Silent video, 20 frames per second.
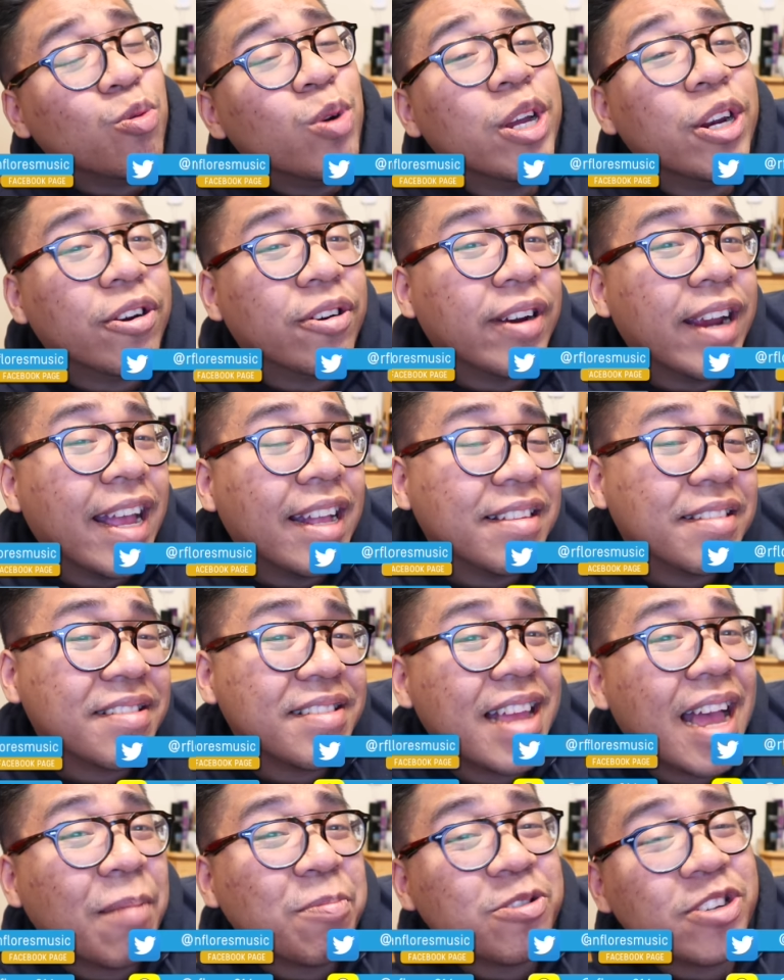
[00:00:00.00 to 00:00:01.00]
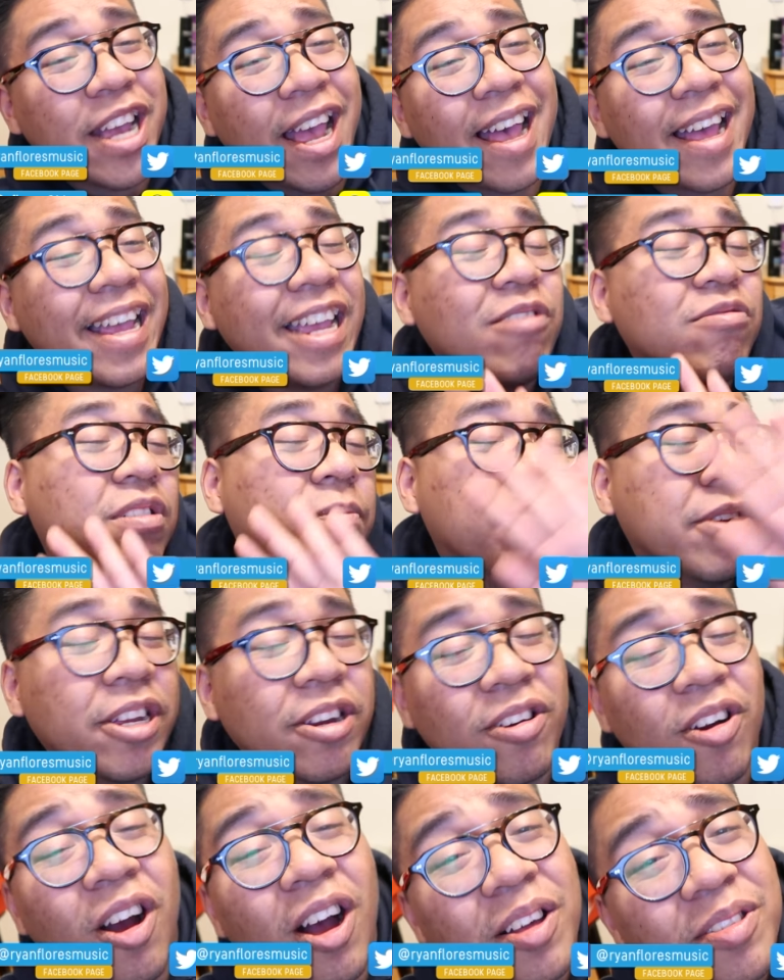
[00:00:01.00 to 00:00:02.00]
Twitter, and Snapchat. It will
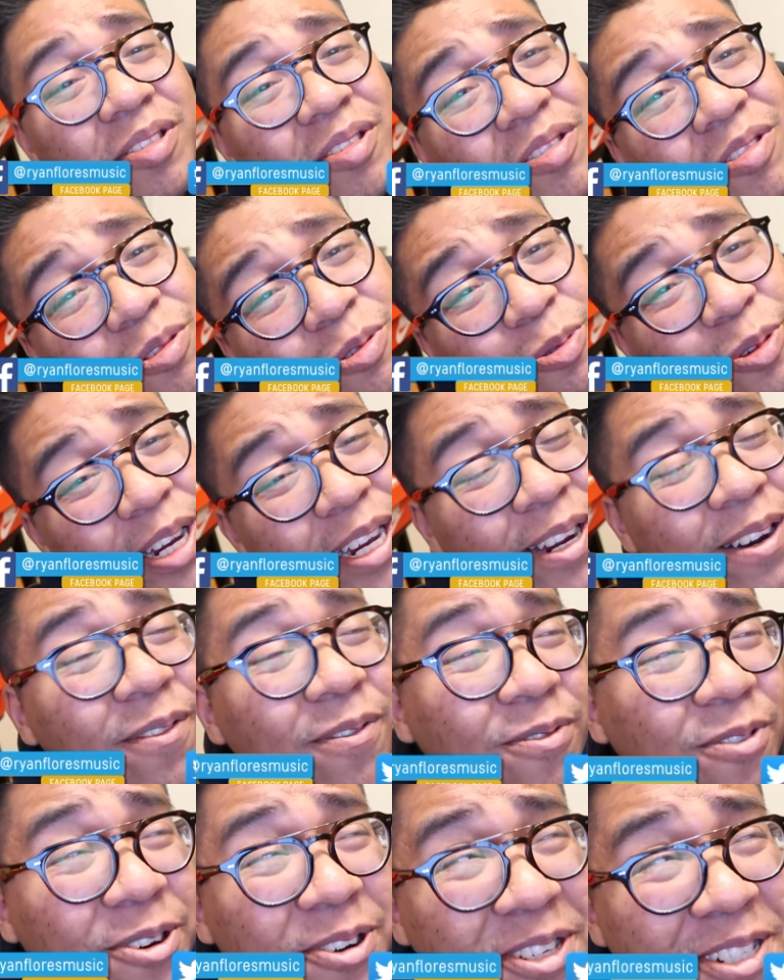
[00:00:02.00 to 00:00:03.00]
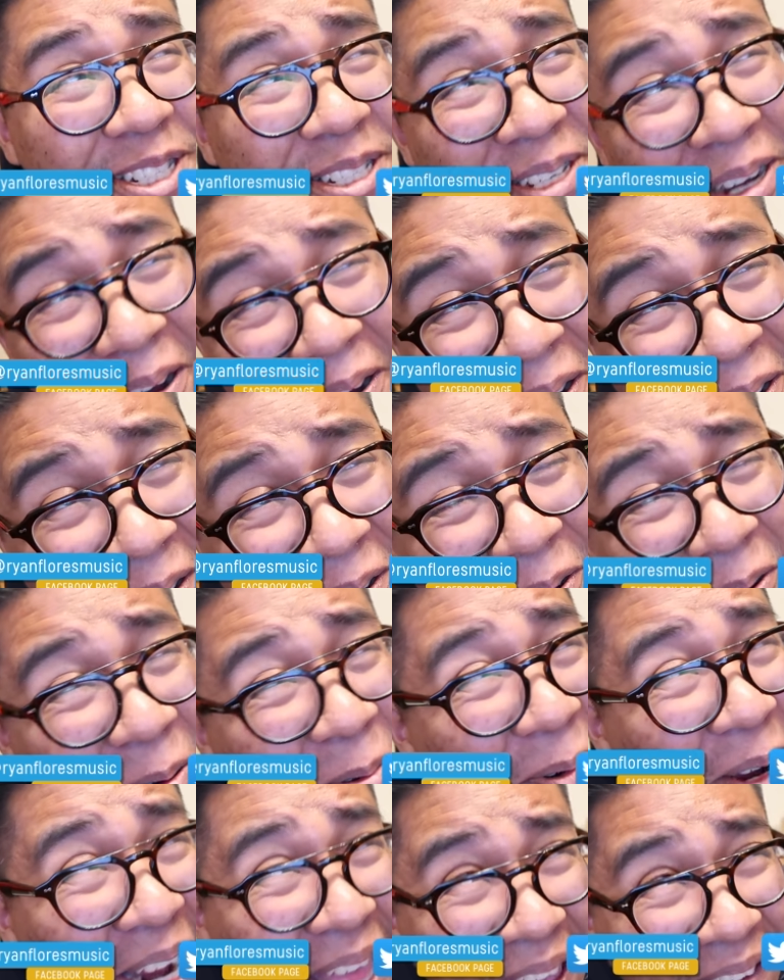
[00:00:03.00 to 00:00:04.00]
appear on the screen for y'all
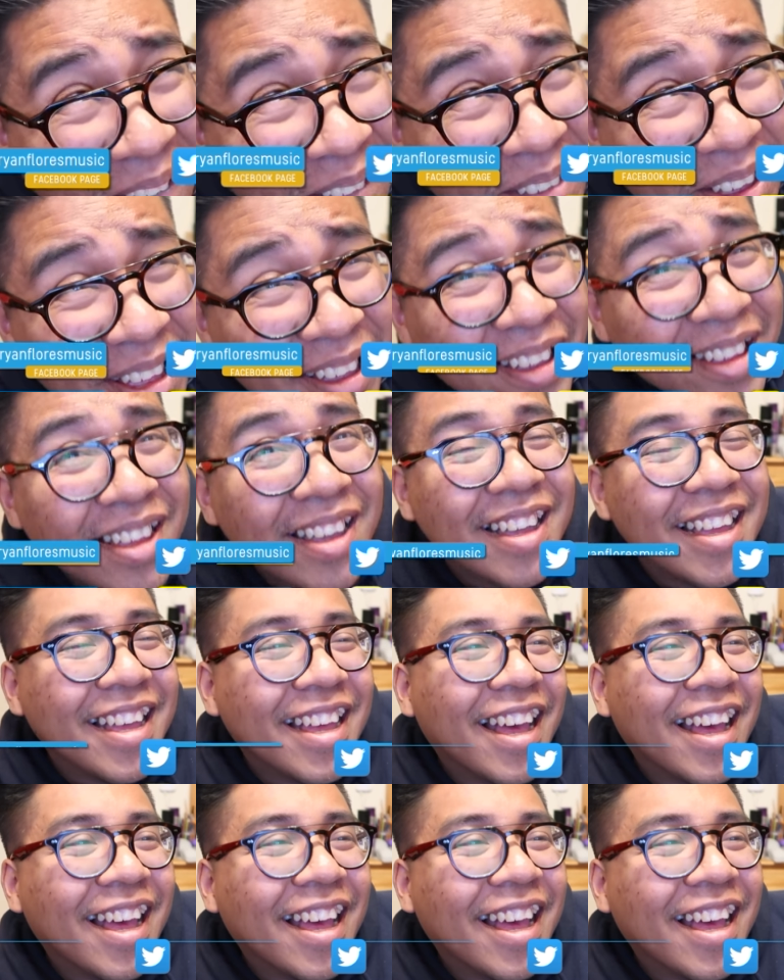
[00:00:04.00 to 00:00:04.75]
or whatever.